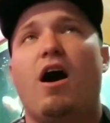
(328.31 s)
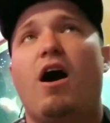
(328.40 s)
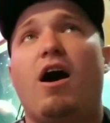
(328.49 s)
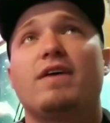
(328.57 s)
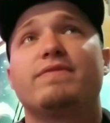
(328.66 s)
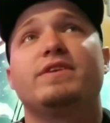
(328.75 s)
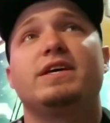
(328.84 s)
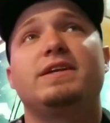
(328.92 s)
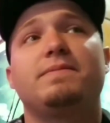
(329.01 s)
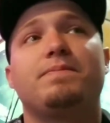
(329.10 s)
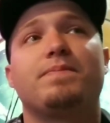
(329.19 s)

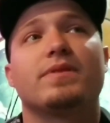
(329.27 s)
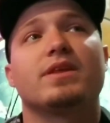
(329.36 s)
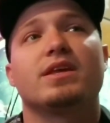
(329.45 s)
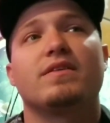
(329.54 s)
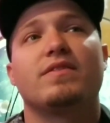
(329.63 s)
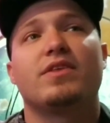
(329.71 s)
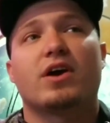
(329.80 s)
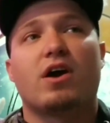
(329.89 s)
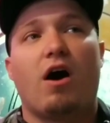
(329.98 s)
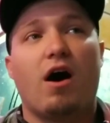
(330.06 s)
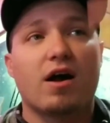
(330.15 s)
often the
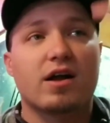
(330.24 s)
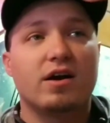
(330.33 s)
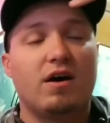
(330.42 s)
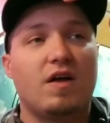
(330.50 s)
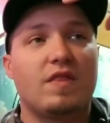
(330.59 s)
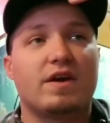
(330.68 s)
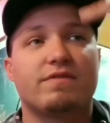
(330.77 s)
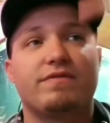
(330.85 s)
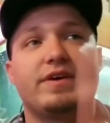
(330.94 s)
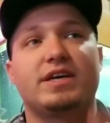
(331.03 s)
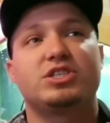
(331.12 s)
cock on their
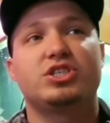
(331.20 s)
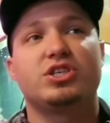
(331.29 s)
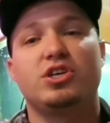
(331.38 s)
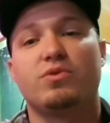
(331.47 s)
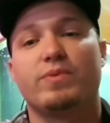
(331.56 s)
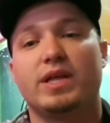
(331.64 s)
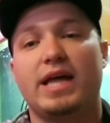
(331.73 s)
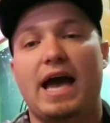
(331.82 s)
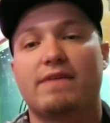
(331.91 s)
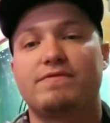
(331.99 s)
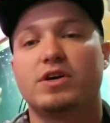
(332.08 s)
fish, you really
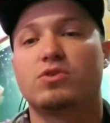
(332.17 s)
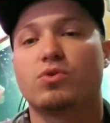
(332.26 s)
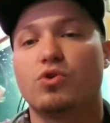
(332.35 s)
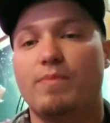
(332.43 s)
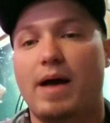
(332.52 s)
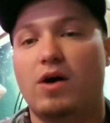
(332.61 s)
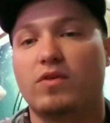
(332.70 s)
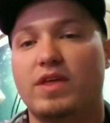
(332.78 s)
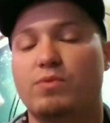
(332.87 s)
have to groom out.